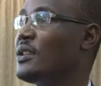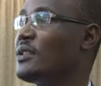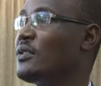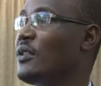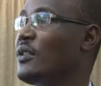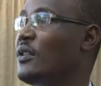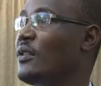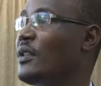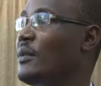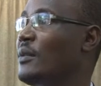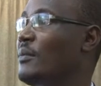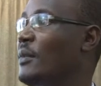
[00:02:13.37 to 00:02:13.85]

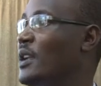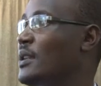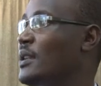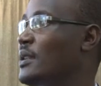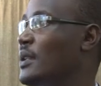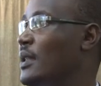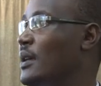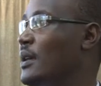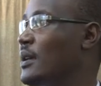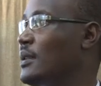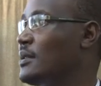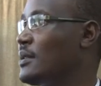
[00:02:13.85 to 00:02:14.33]
resolve the
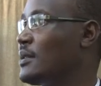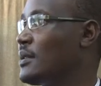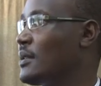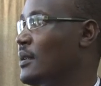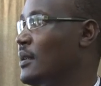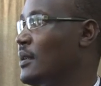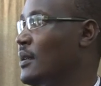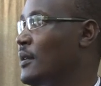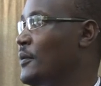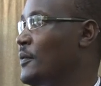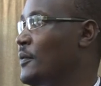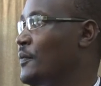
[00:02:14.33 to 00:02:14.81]
matter that
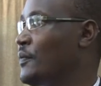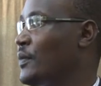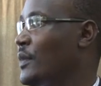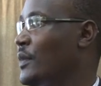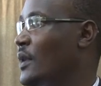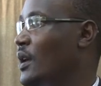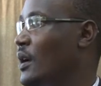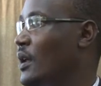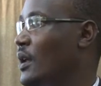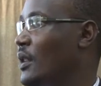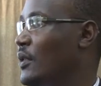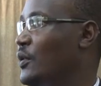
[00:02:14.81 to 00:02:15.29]

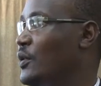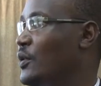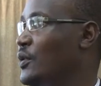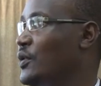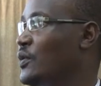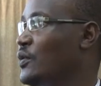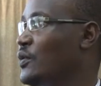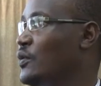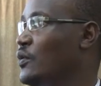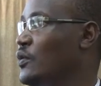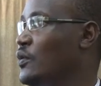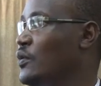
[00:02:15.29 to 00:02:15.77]

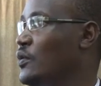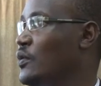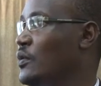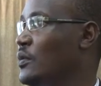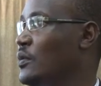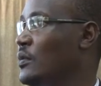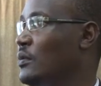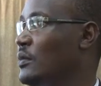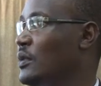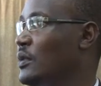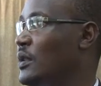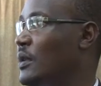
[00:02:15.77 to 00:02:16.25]

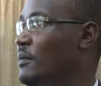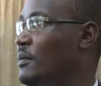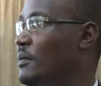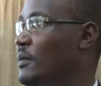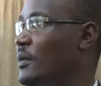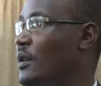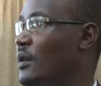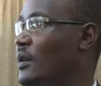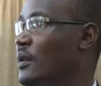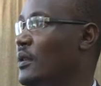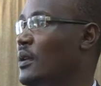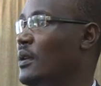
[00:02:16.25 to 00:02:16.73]

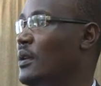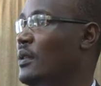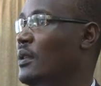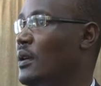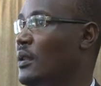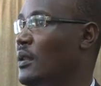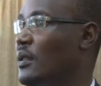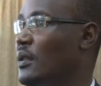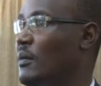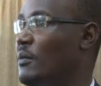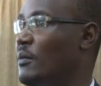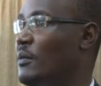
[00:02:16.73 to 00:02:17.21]

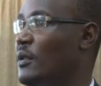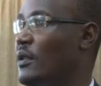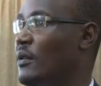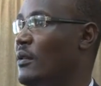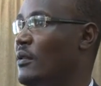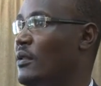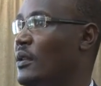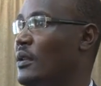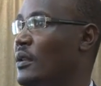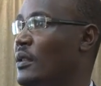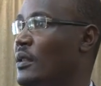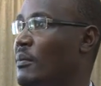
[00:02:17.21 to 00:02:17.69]

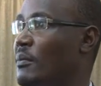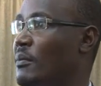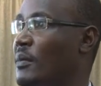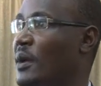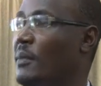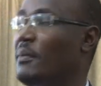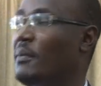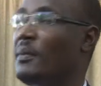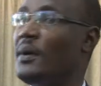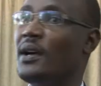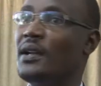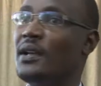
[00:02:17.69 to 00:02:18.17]
the
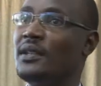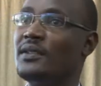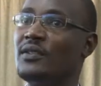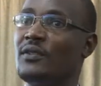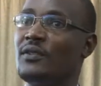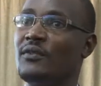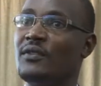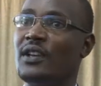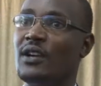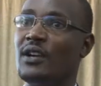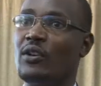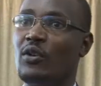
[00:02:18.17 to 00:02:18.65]
members
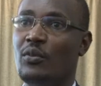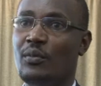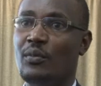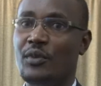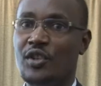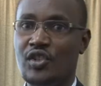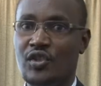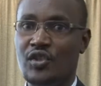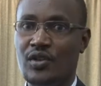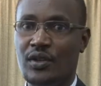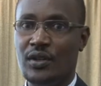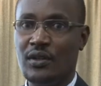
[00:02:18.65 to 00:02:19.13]
of the
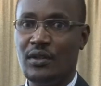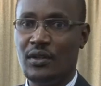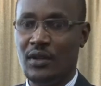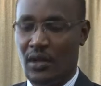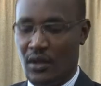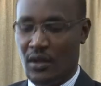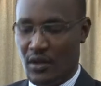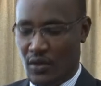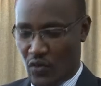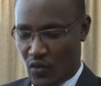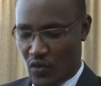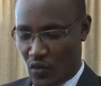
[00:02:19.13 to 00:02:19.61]
commission
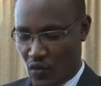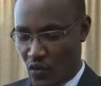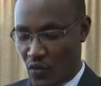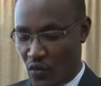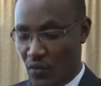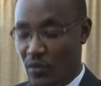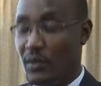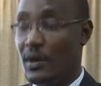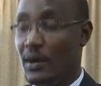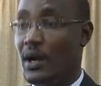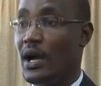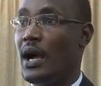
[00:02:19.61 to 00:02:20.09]

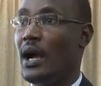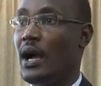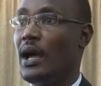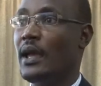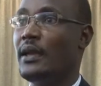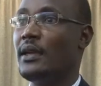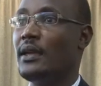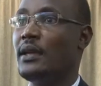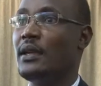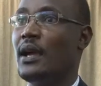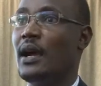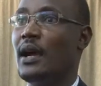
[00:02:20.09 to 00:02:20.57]
whom
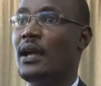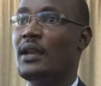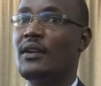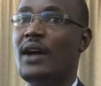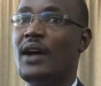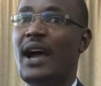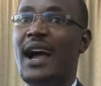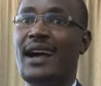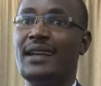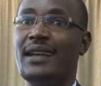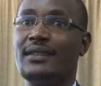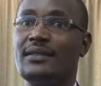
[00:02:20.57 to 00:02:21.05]
I
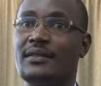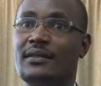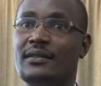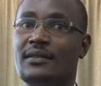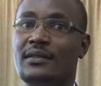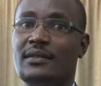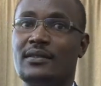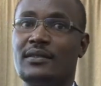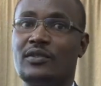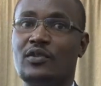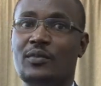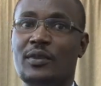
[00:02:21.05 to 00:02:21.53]
had
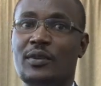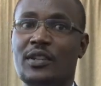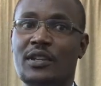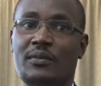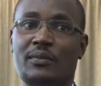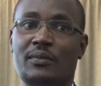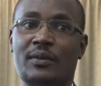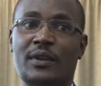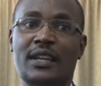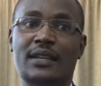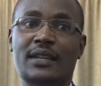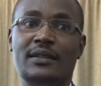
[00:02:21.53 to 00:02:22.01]
asked to be
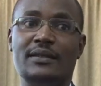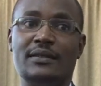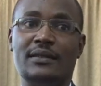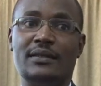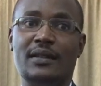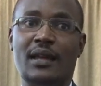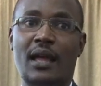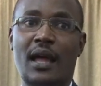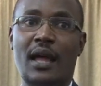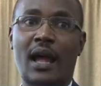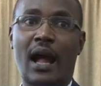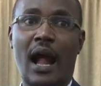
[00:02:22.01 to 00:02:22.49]

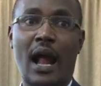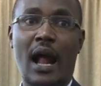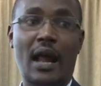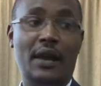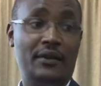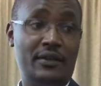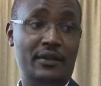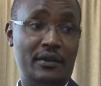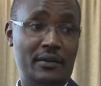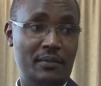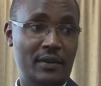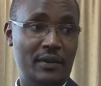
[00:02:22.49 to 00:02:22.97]
replaced
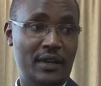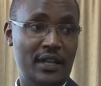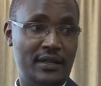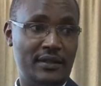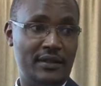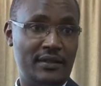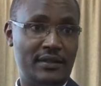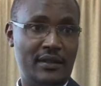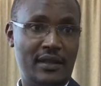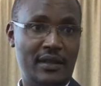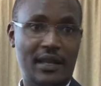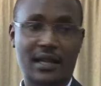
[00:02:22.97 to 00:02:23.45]
are
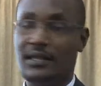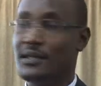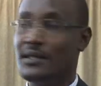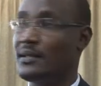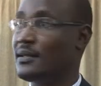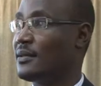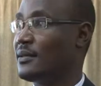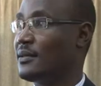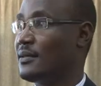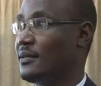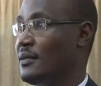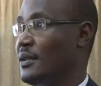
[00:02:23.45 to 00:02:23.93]
replaced.
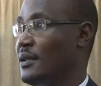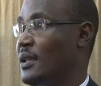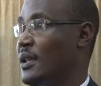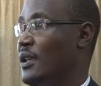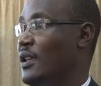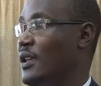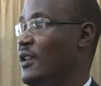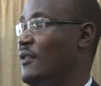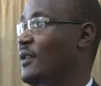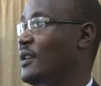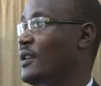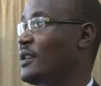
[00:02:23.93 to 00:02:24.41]
That's
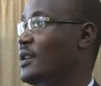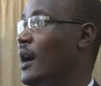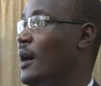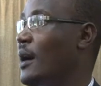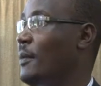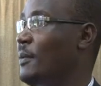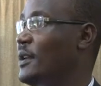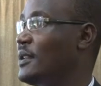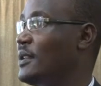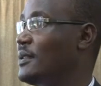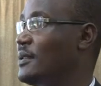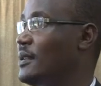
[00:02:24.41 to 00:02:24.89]
if it
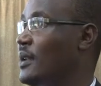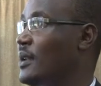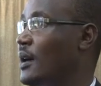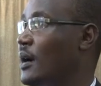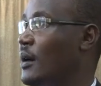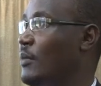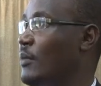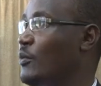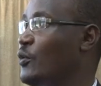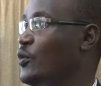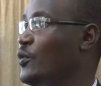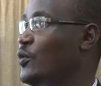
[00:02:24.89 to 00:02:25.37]
happens in a
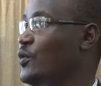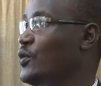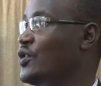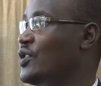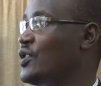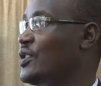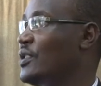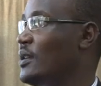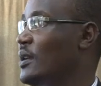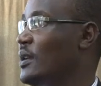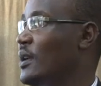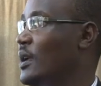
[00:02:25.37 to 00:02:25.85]

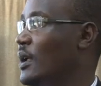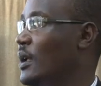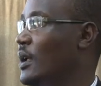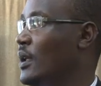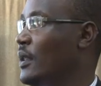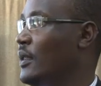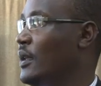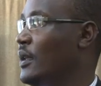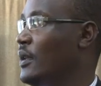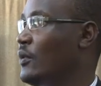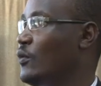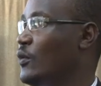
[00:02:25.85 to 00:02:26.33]
kamkunji,
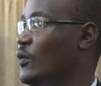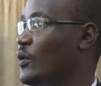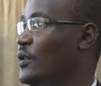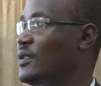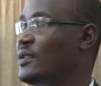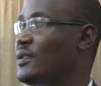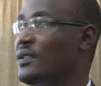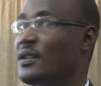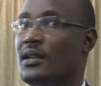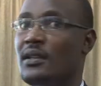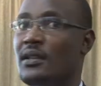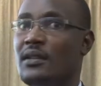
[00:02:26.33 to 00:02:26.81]
then
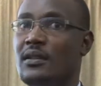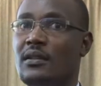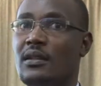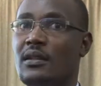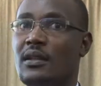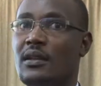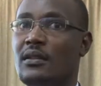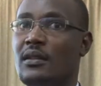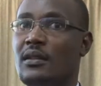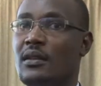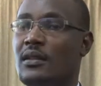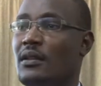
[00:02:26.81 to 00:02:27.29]
what's
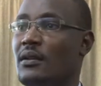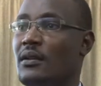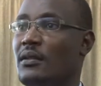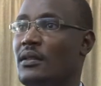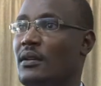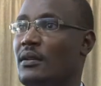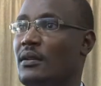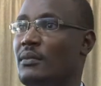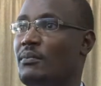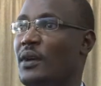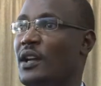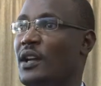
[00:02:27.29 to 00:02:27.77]

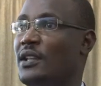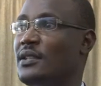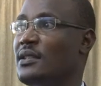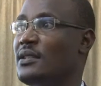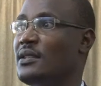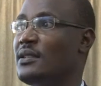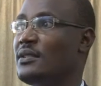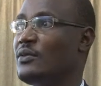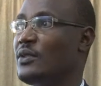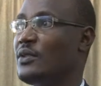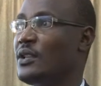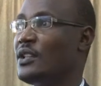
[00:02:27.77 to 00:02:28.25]
the
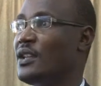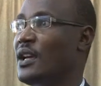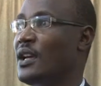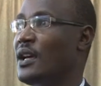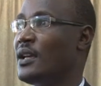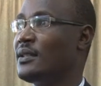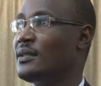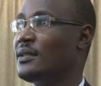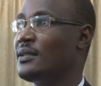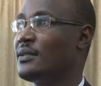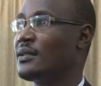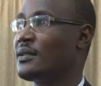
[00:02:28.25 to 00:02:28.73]
parties will
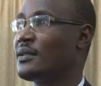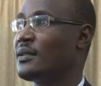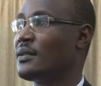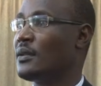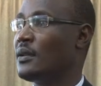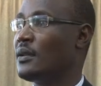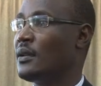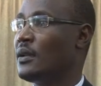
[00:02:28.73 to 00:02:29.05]
just